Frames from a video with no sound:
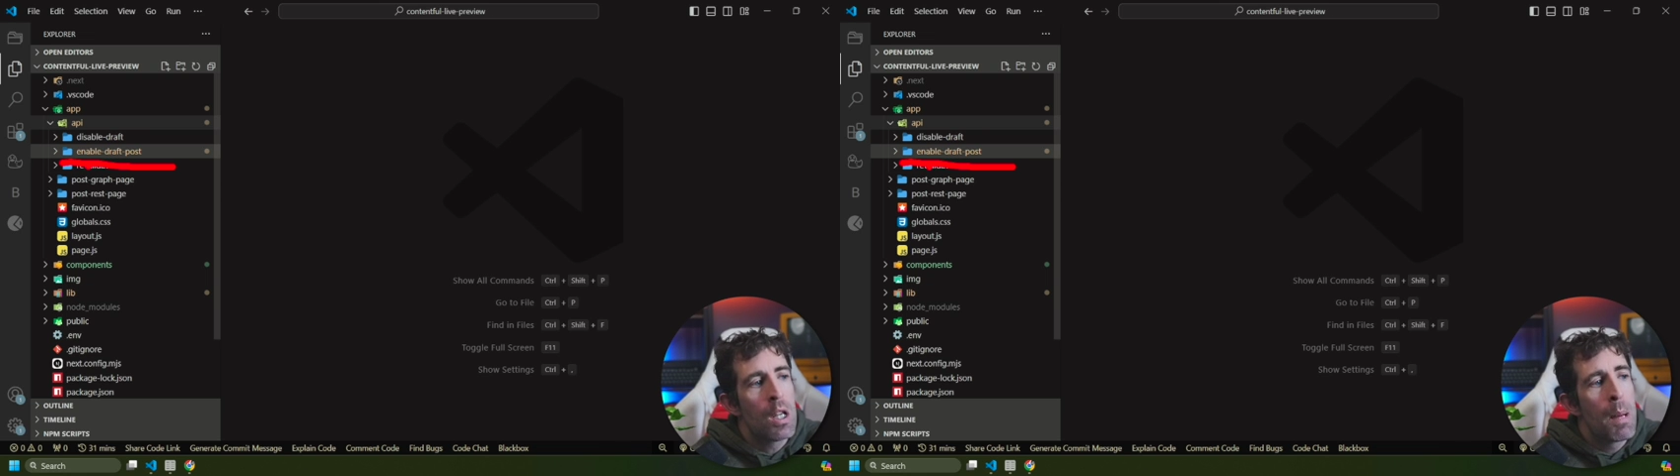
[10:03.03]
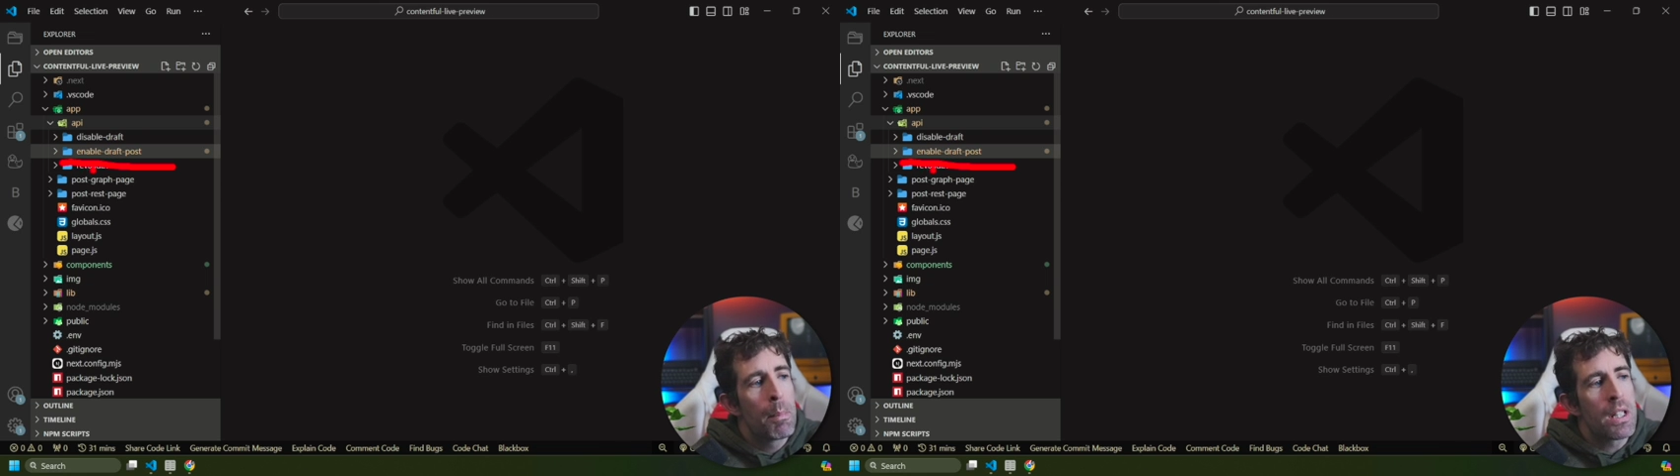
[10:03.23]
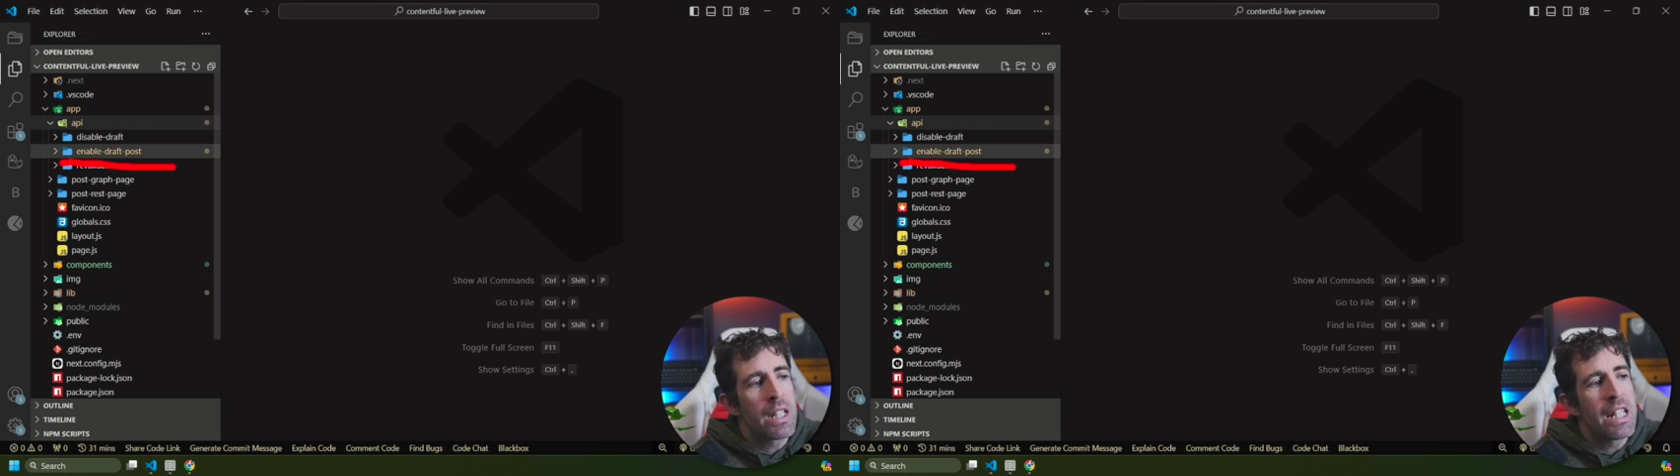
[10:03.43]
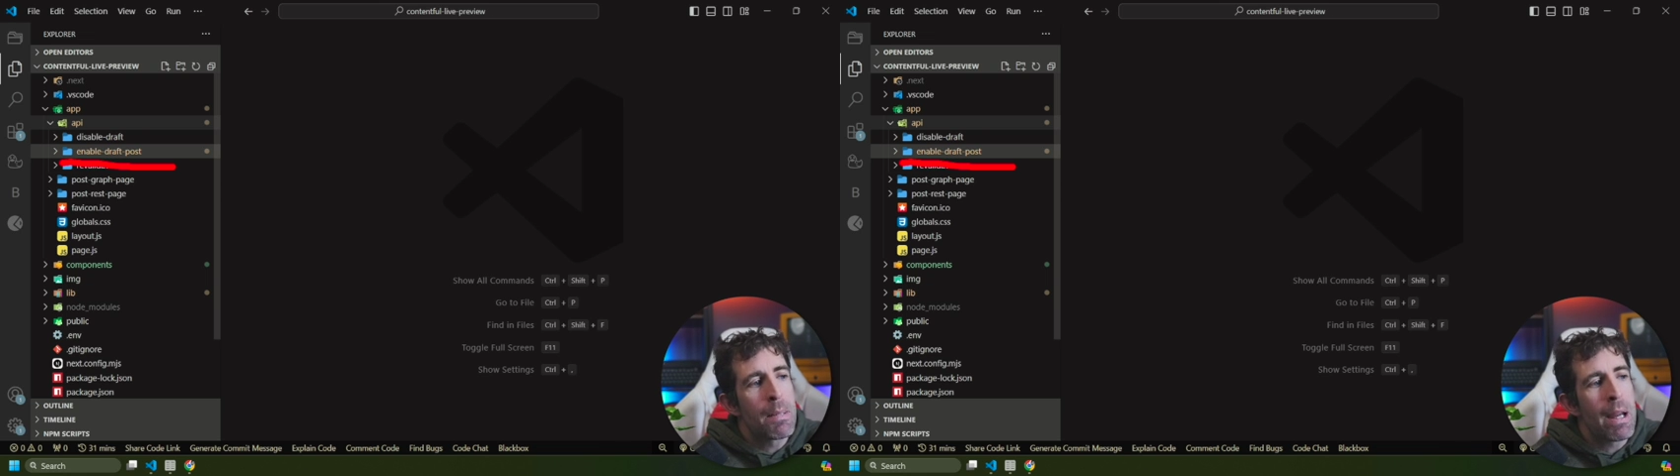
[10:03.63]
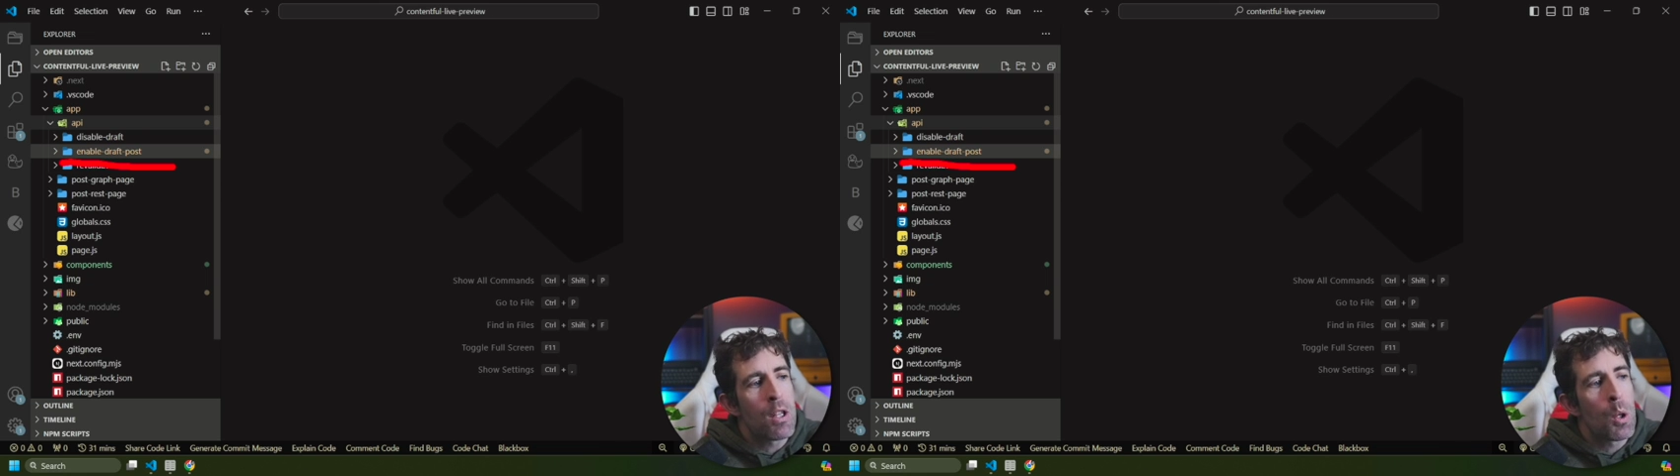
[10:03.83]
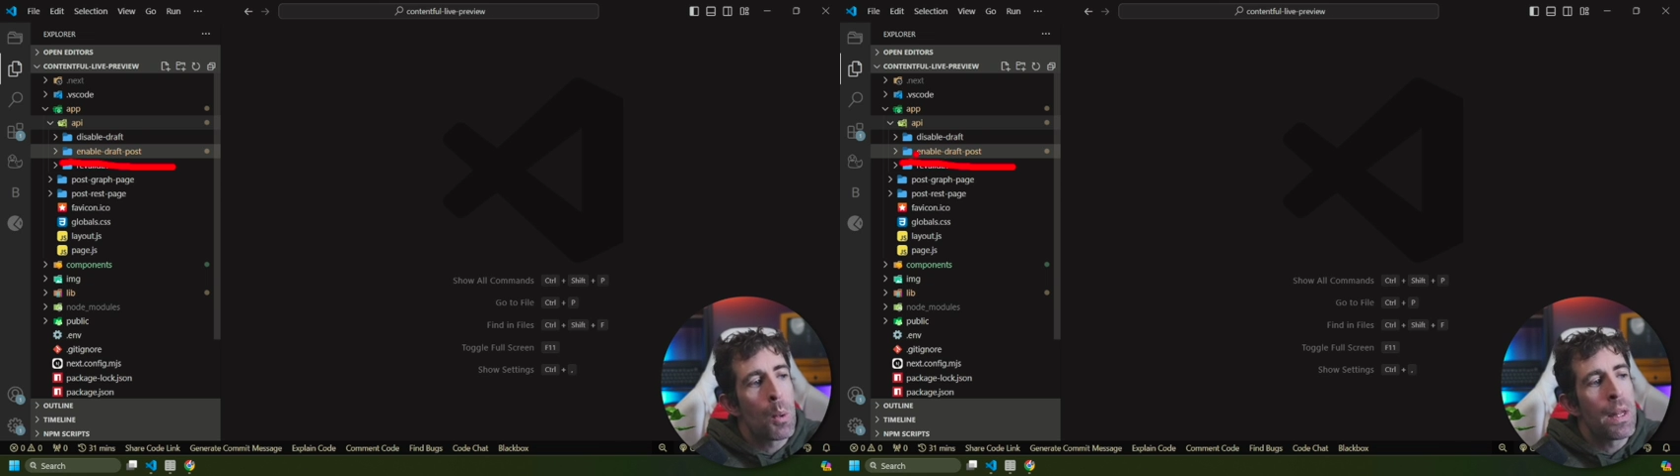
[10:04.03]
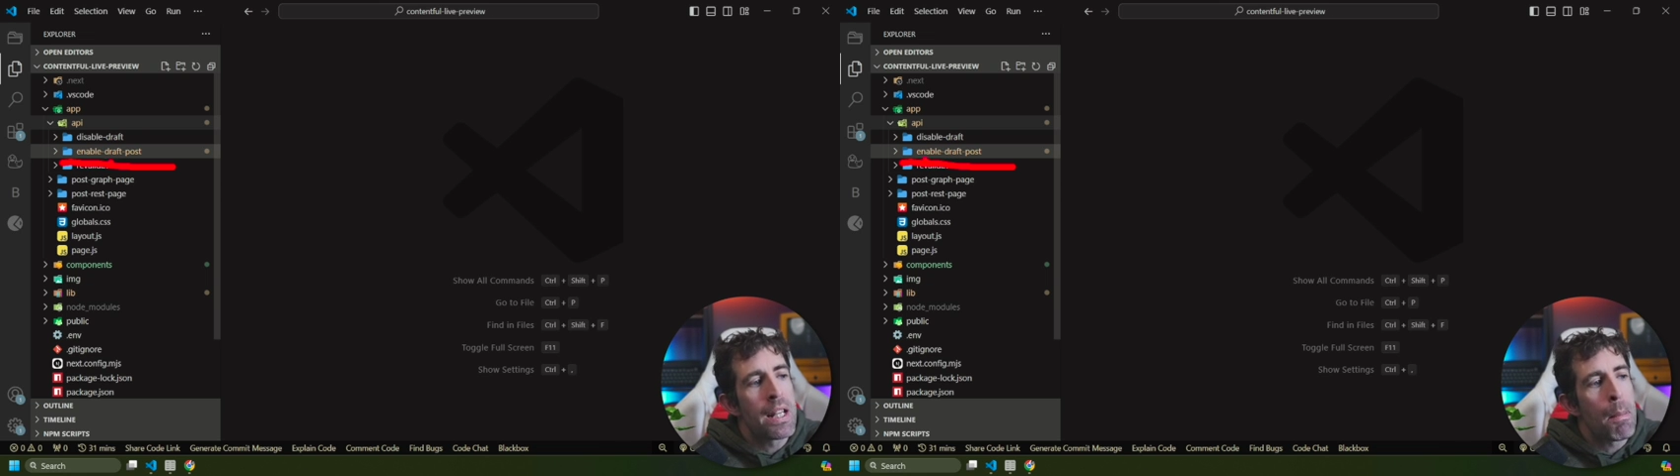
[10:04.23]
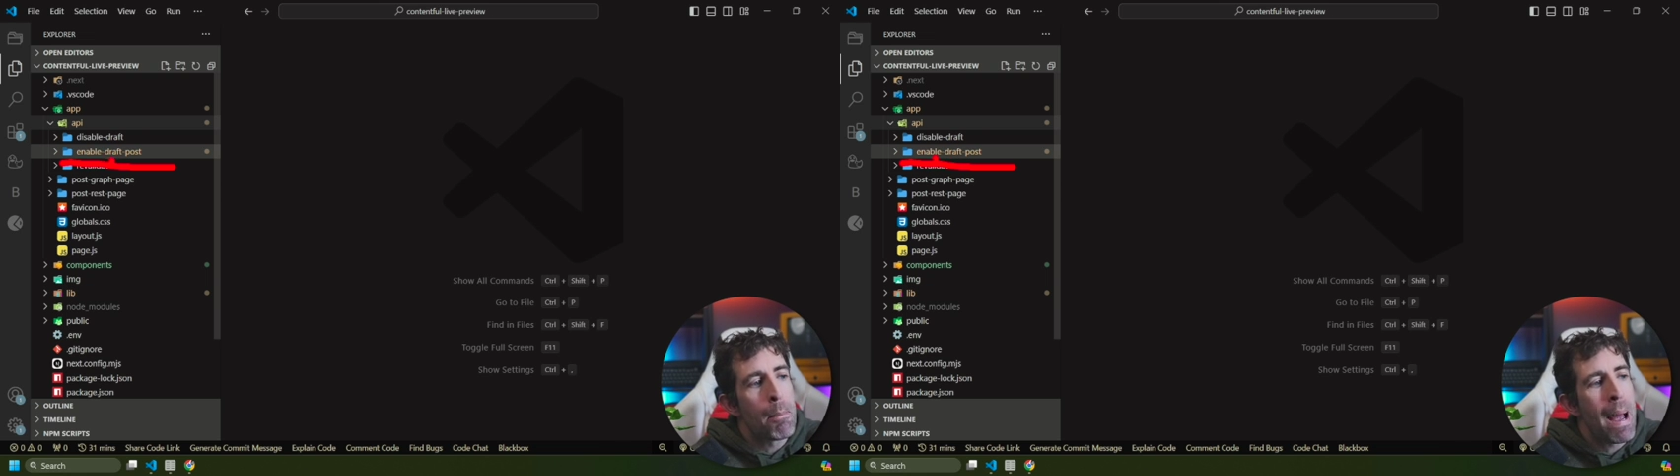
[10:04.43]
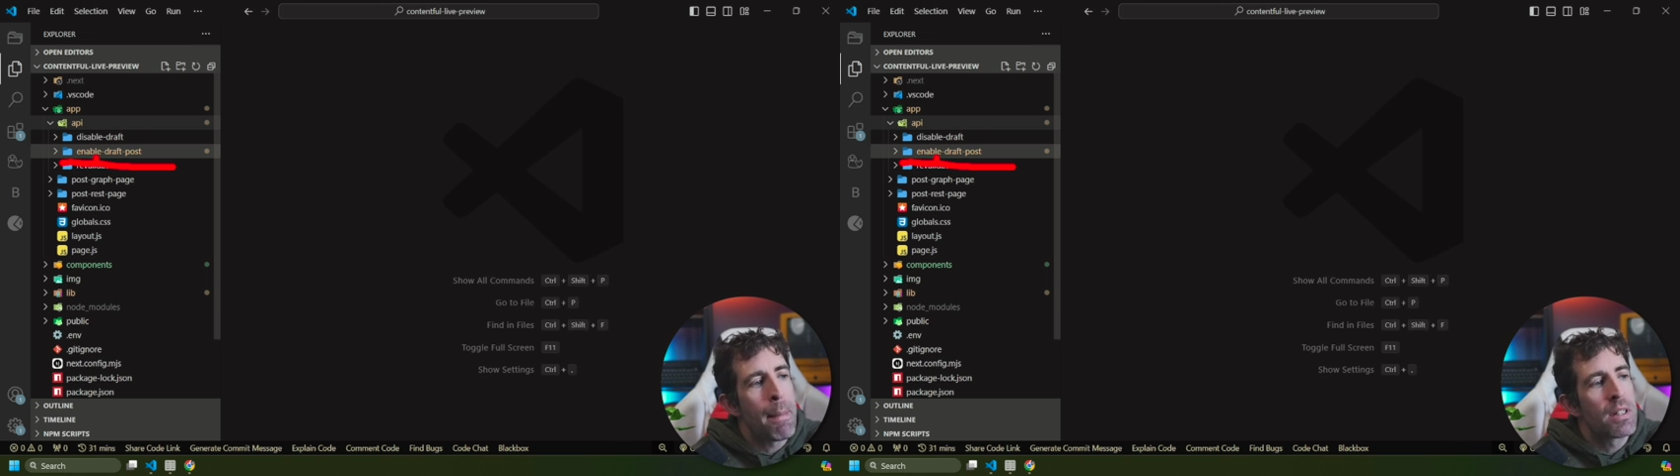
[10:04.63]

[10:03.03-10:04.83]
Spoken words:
We just need to make sure this maps